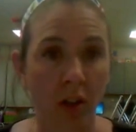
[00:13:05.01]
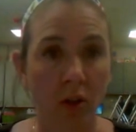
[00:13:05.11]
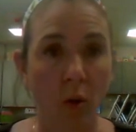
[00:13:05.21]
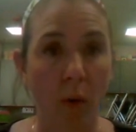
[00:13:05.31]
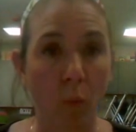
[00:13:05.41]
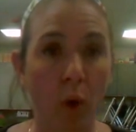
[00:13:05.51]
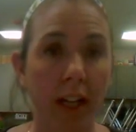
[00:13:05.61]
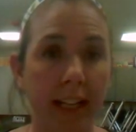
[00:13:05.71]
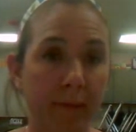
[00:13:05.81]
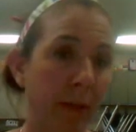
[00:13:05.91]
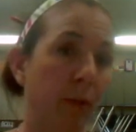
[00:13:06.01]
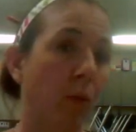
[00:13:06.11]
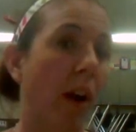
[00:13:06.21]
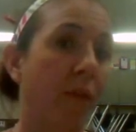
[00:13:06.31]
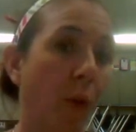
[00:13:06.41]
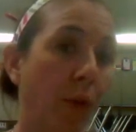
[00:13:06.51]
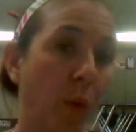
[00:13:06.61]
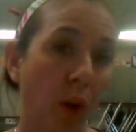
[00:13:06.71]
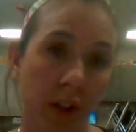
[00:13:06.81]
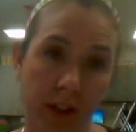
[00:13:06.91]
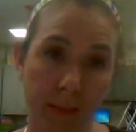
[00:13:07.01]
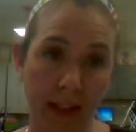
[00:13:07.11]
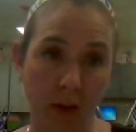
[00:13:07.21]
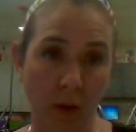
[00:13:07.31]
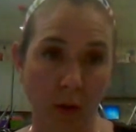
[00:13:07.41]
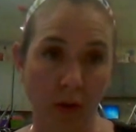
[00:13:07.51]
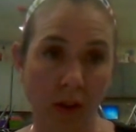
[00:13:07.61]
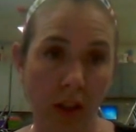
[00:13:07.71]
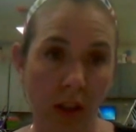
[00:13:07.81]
So on 1, it would require 4/4 to make a whole.